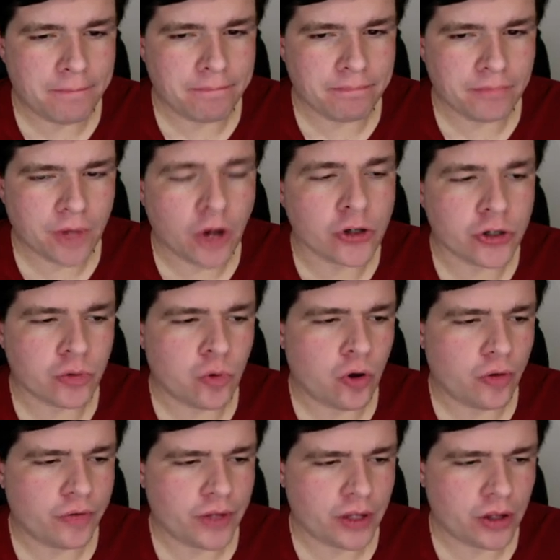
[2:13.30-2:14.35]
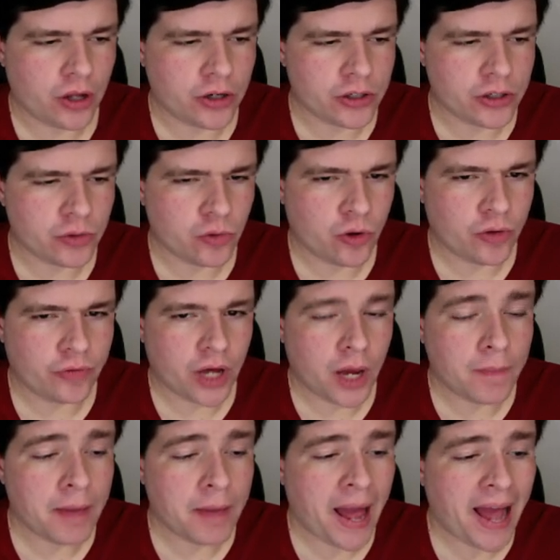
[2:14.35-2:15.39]
Hunter Wolf. Yeah, the Hunter Wolf
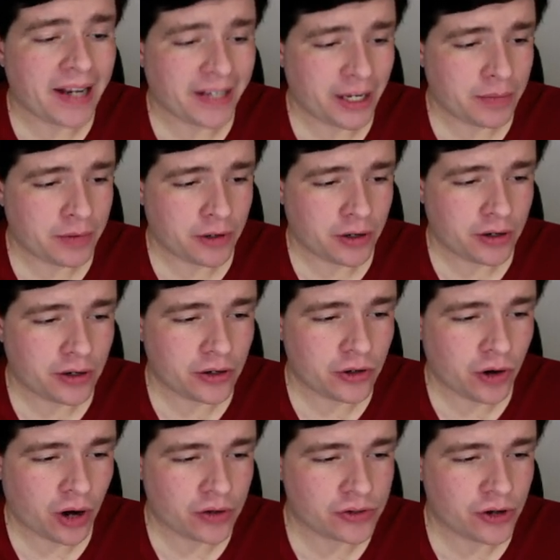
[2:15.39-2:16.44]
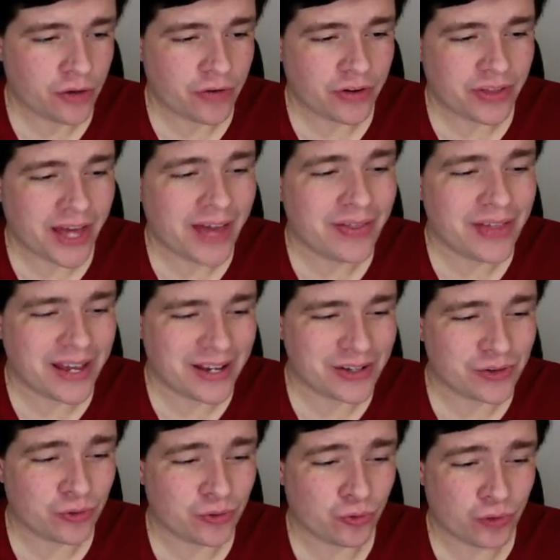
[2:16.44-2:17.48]
Patlabor crossover. That thing
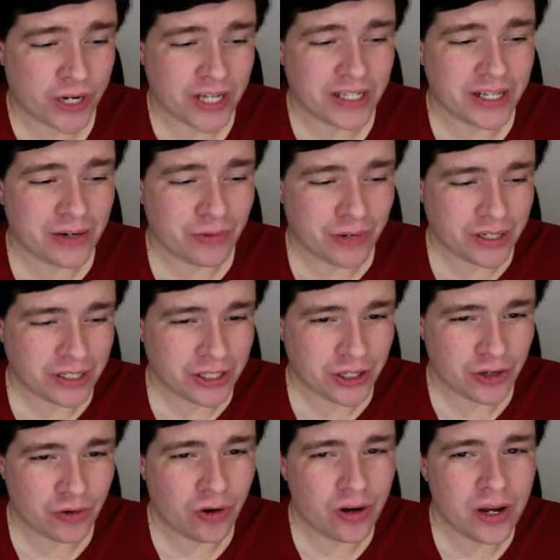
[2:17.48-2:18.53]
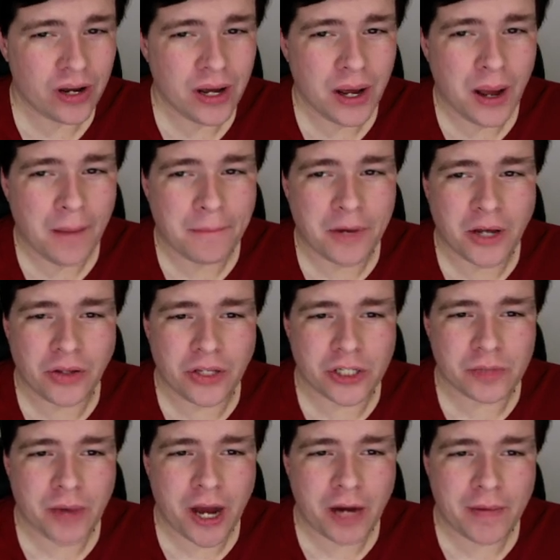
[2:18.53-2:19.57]
is really, really cool. But the
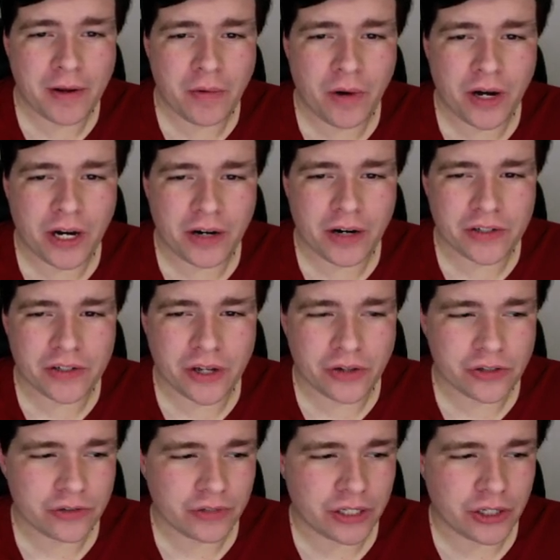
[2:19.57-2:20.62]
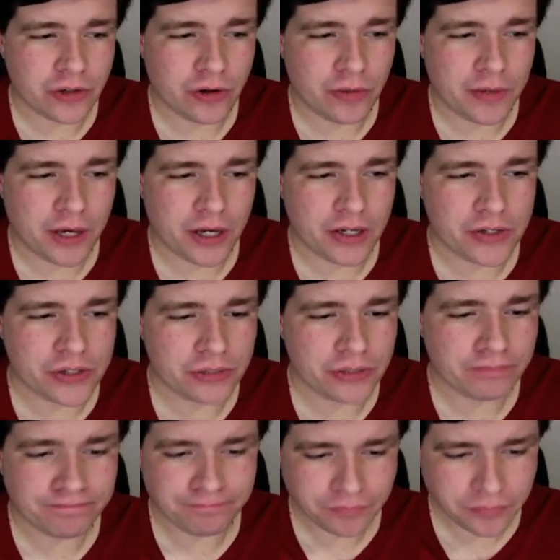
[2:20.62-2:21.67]
Spider-Man one here is also really cool because,
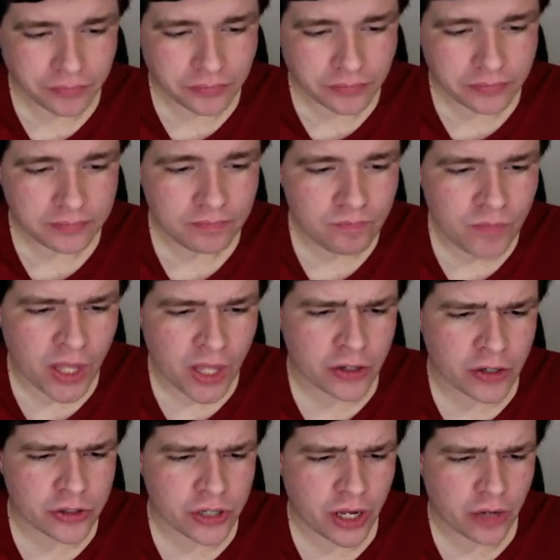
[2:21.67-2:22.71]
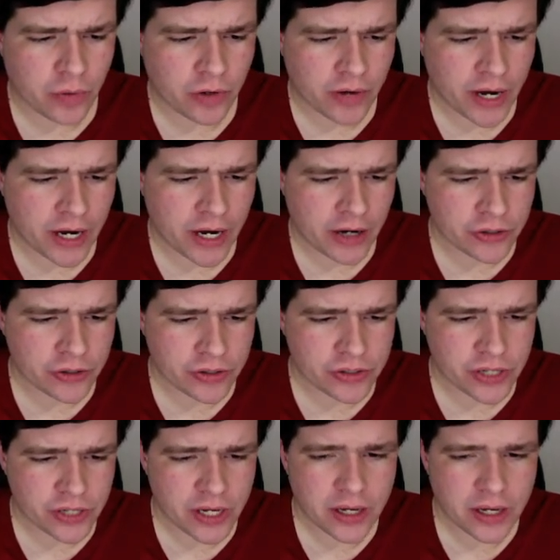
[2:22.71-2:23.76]
and there's another one right here, as you can
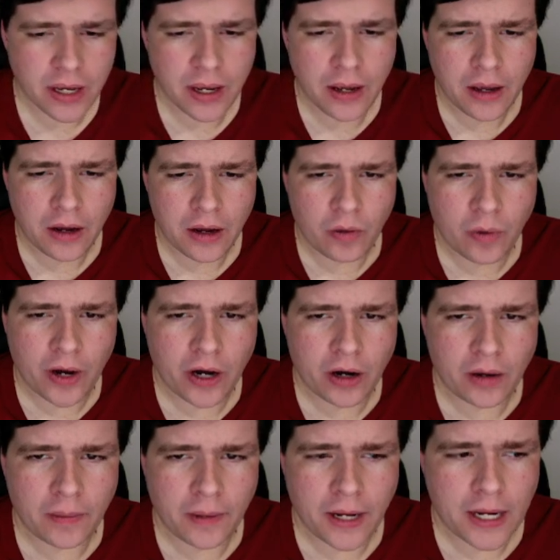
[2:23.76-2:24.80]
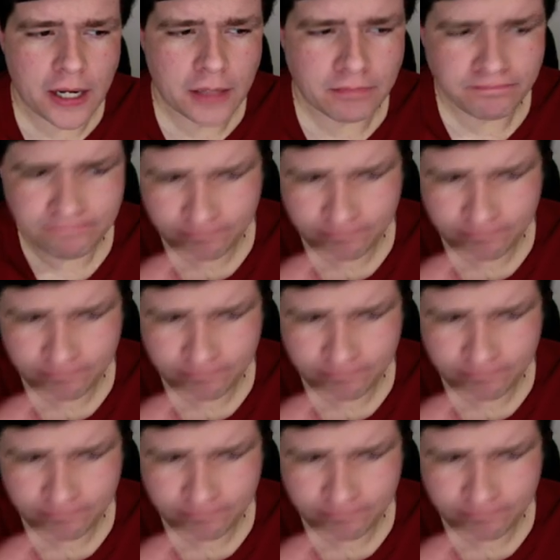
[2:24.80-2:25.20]
see, where oh,